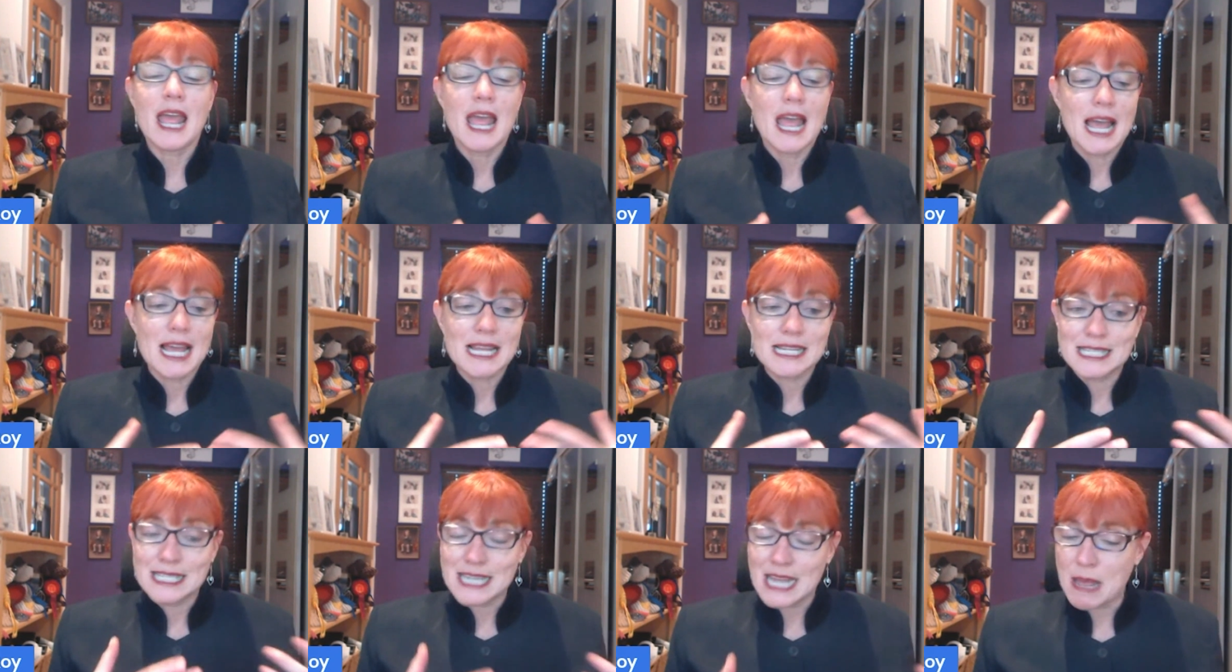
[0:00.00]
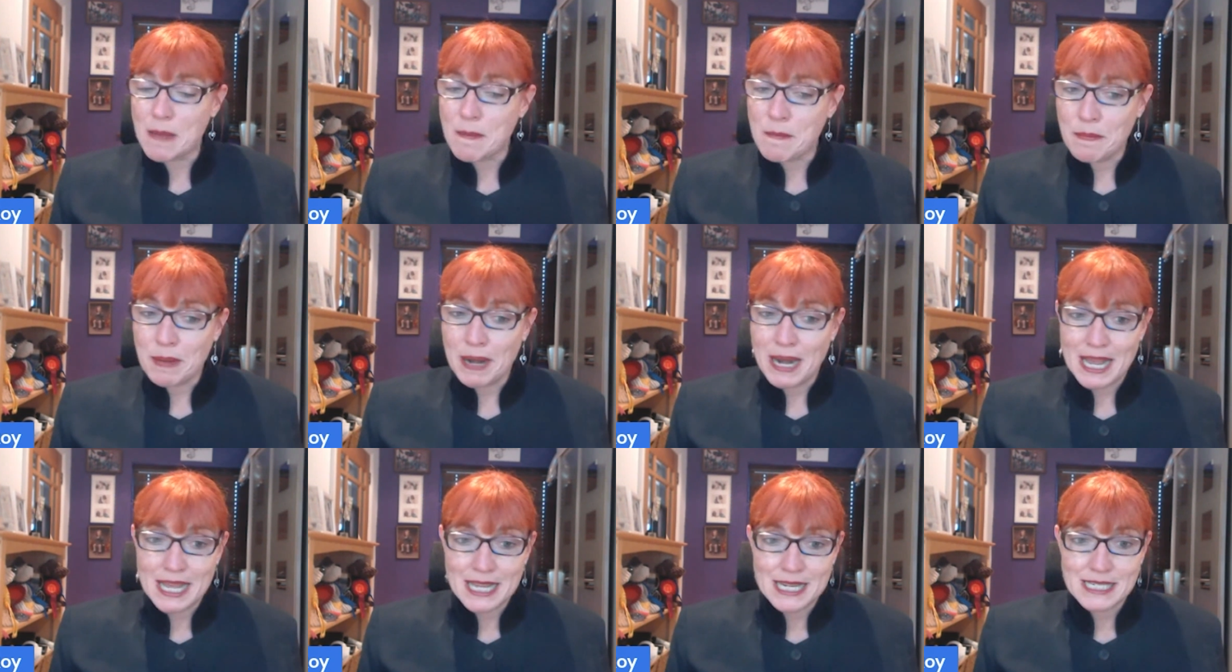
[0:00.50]
a
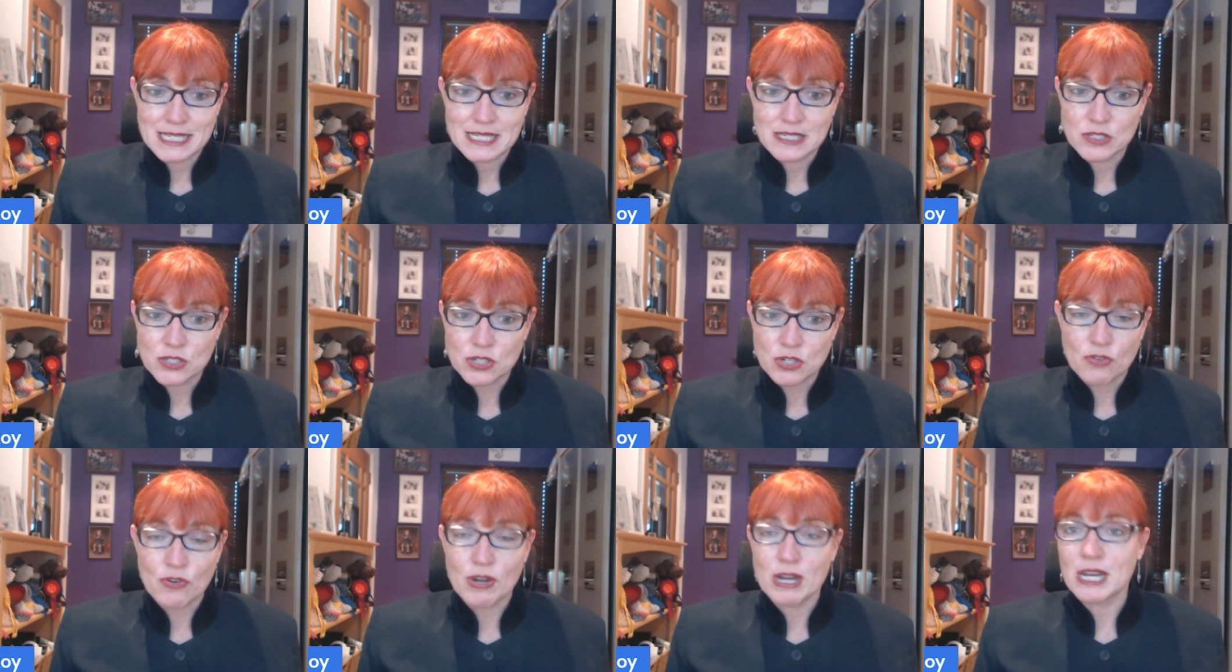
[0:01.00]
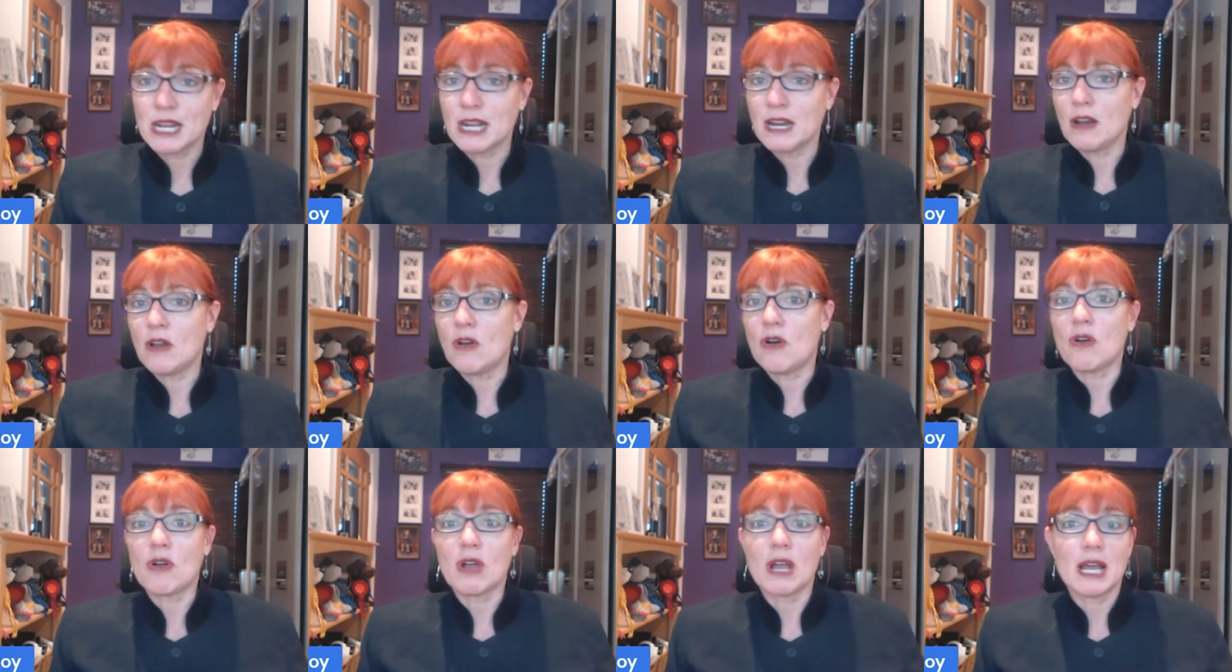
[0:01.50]
templated screening
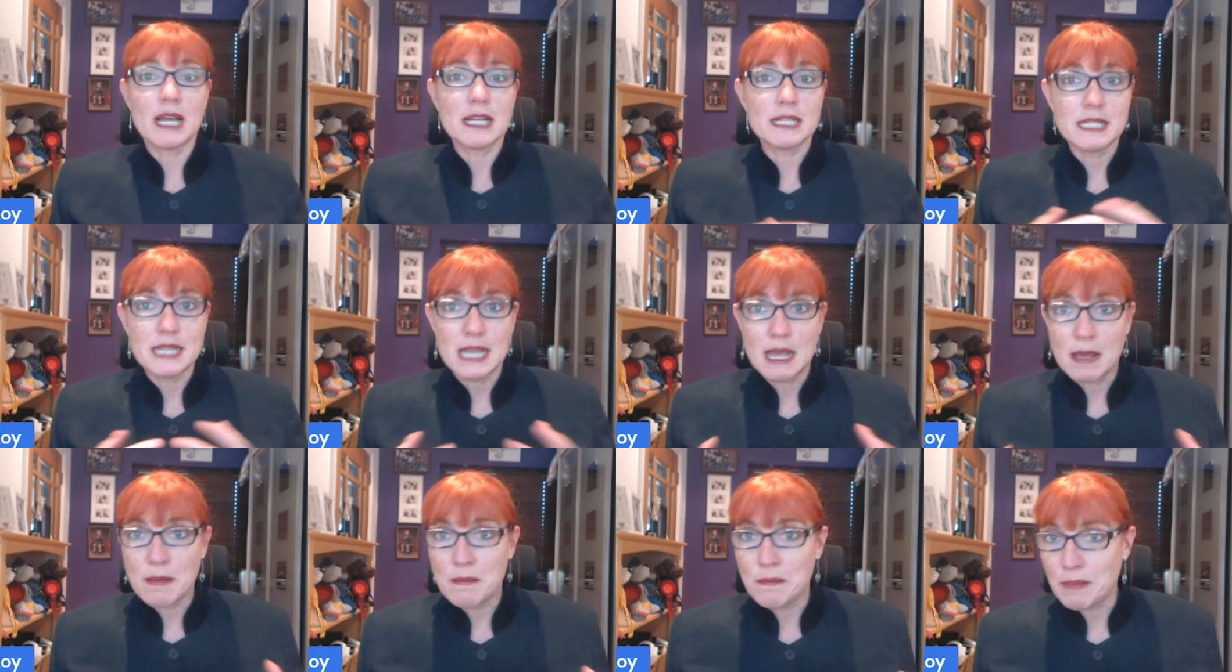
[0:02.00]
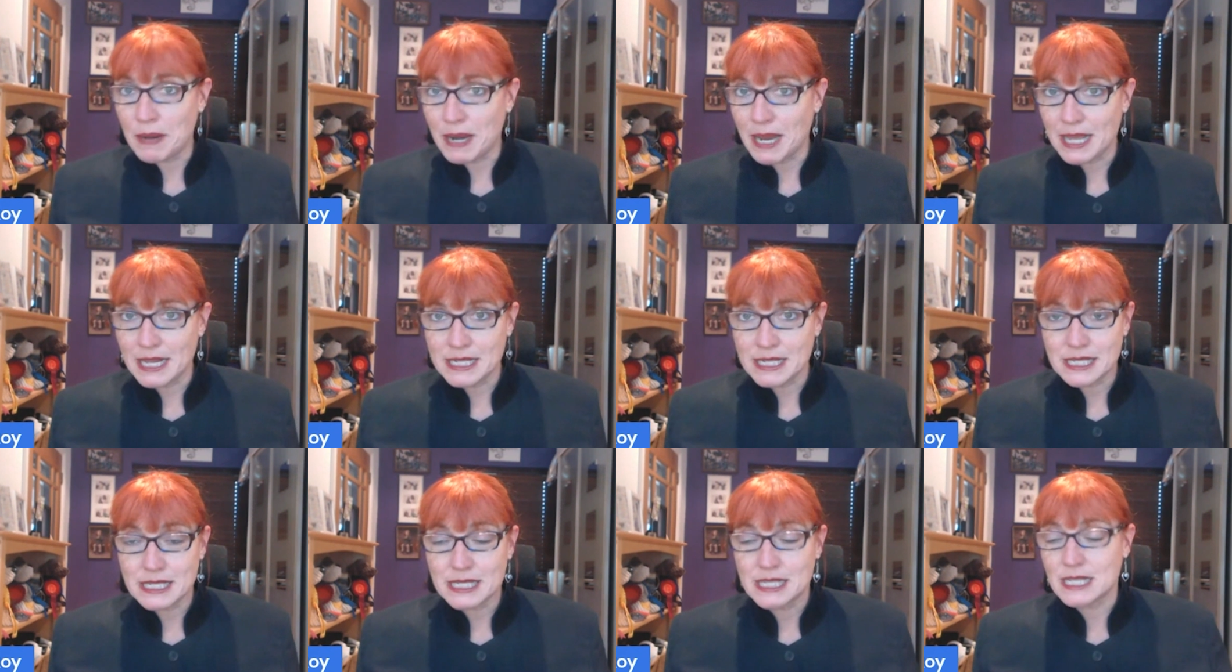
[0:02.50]
log, a
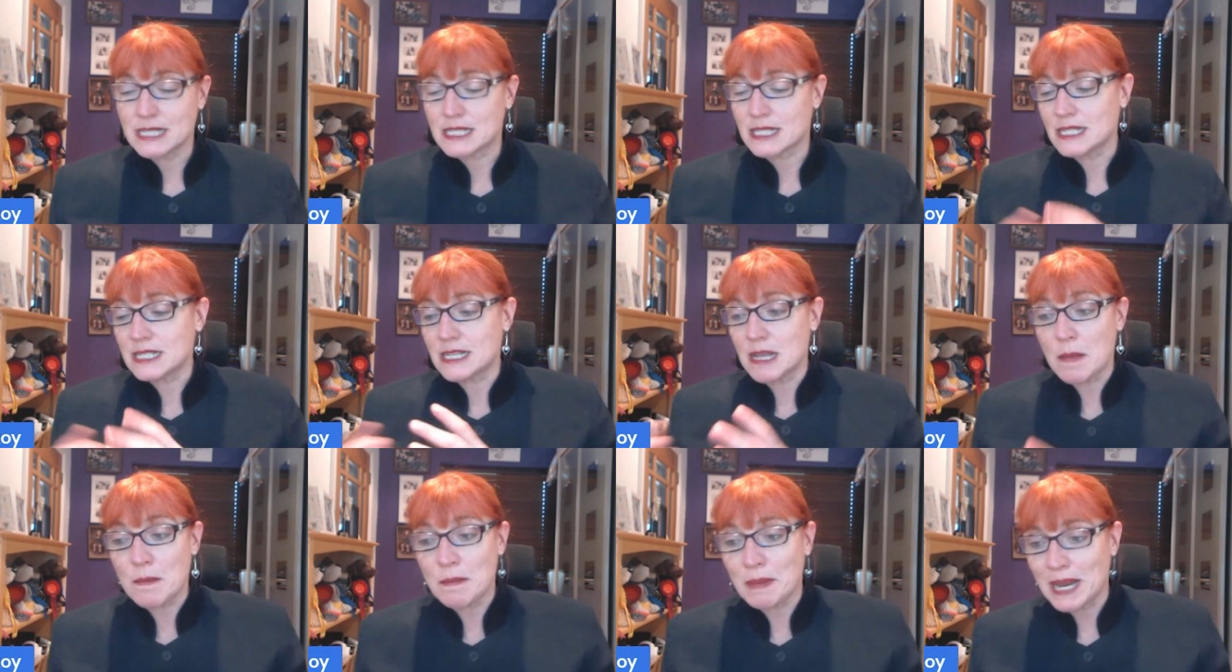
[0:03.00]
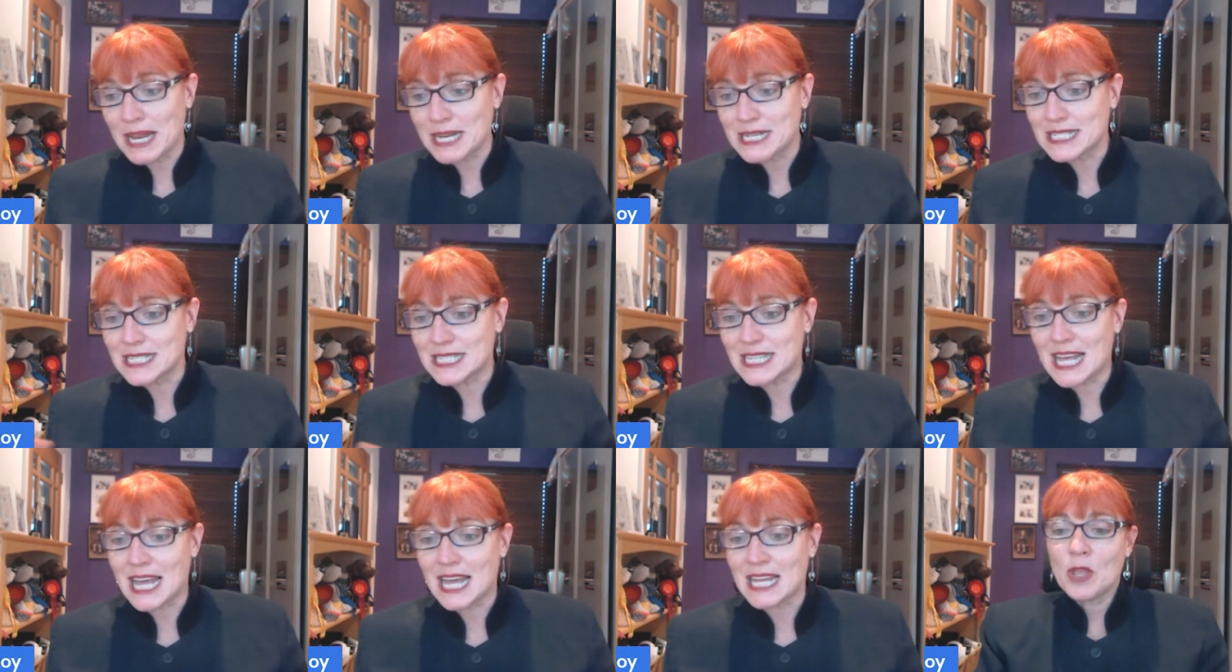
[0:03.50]
templated this, a
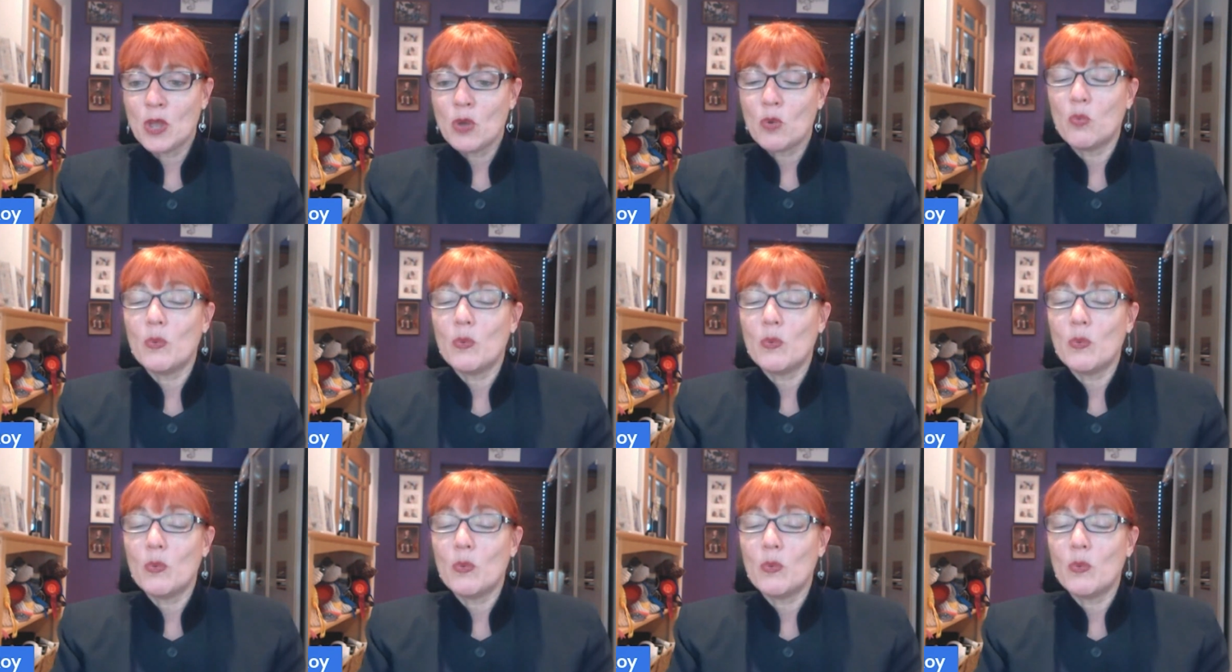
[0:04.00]
templated that.